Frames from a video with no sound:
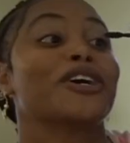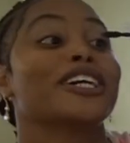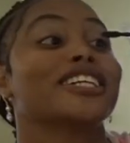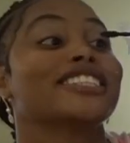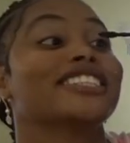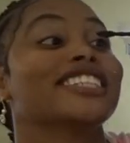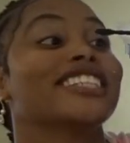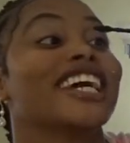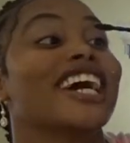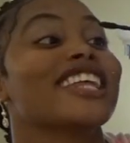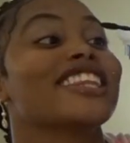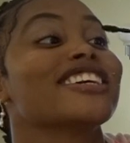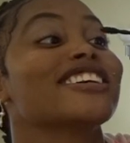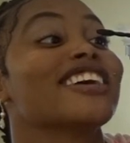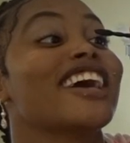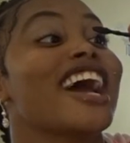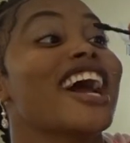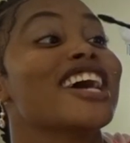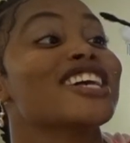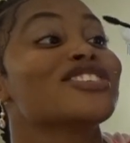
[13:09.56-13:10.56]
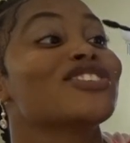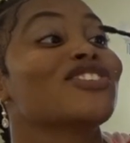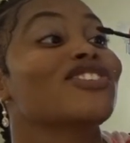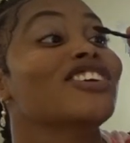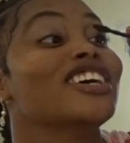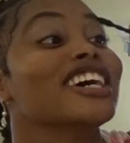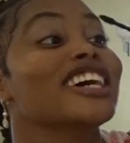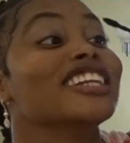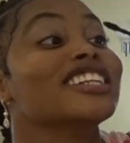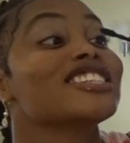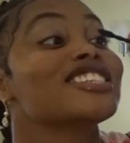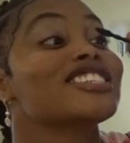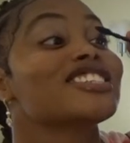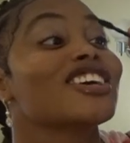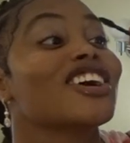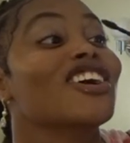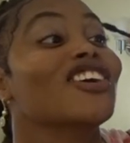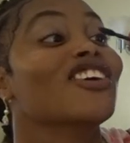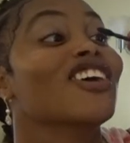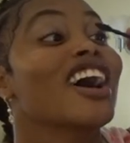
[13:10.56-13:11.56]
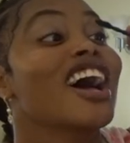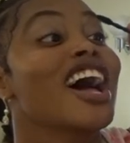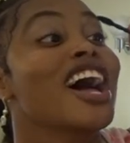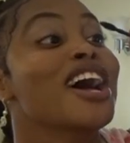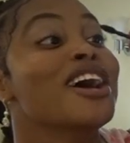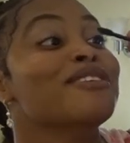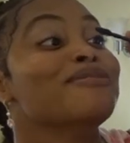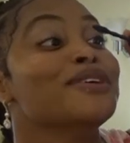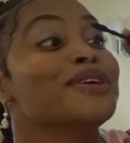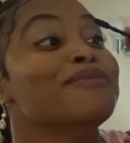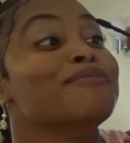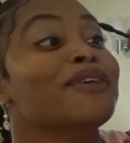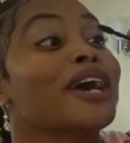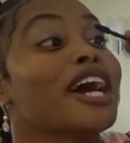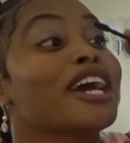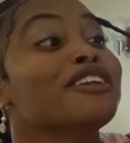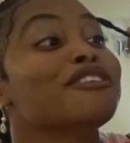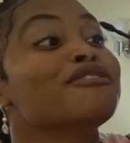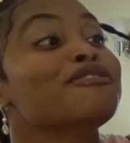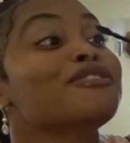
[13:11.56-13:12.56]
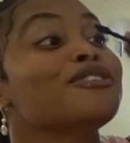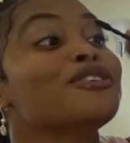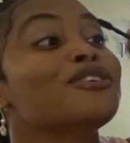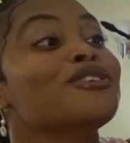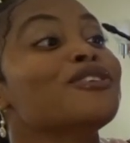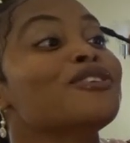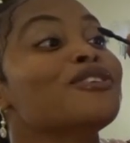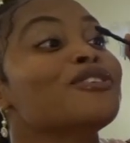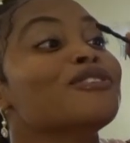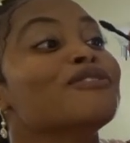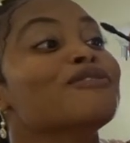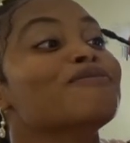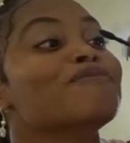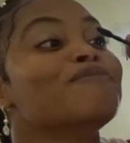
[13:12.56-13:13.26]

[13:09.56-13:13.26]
we're together as one. So be mindful.